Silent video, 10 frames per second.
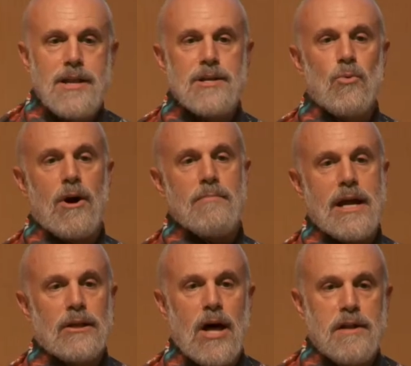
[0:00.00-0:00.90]
didn't want to
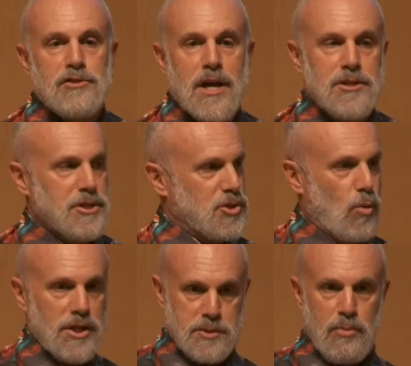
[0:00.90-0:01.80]
make a lot of changes
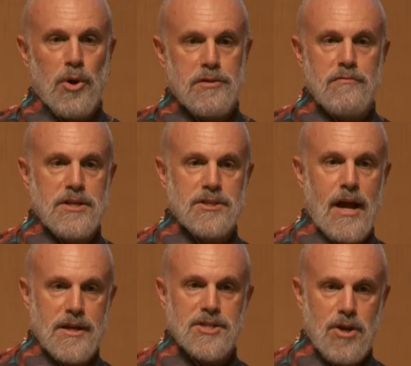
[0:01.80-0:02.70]
once both of these
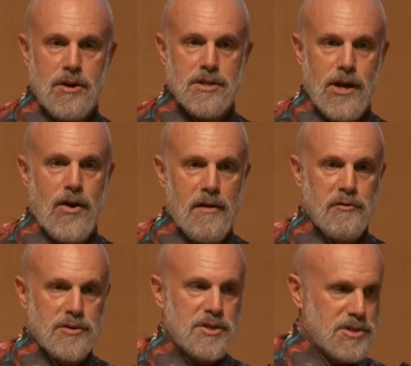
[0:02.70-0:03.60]
guys started their
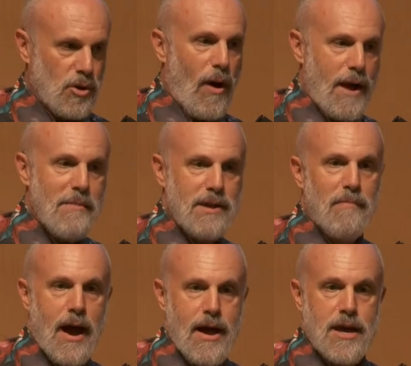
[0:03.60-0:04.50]
efforts, so I made
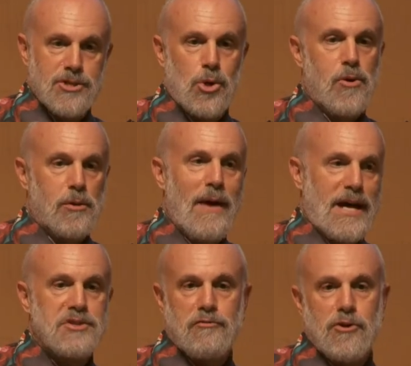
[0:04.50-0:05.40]
my editorial
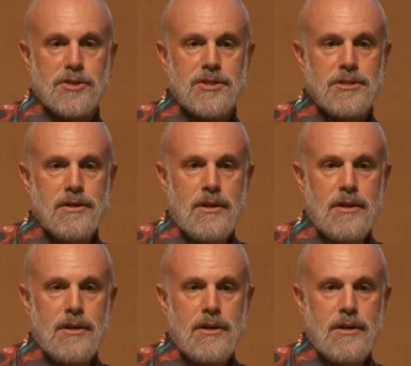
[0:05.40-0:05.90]
pass first.